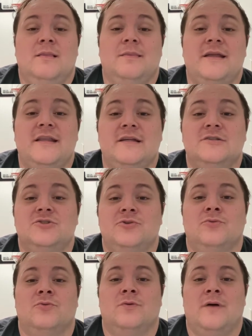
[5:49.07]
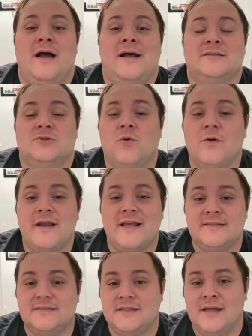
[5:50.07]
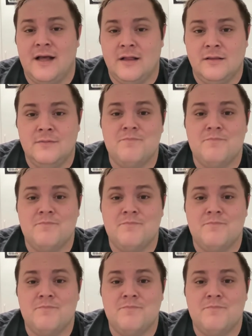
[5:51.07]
leading to a torn ACL,